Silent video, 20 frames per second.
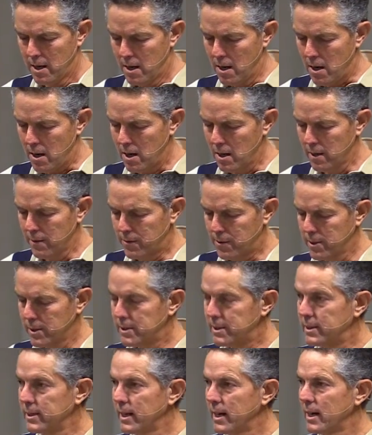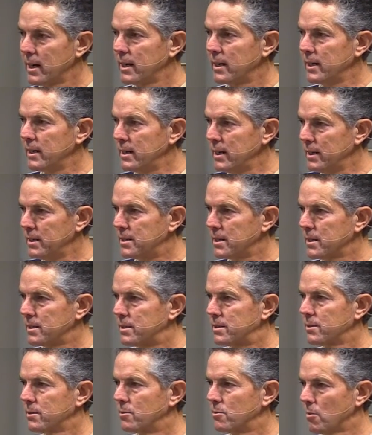All of Christianity needs us
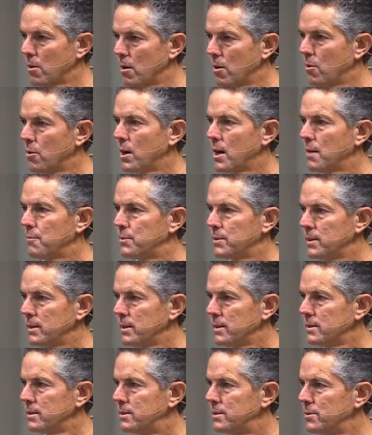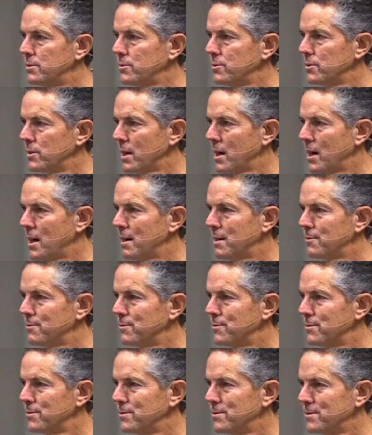to grow up into
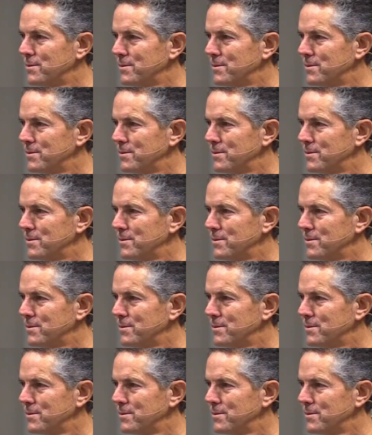love.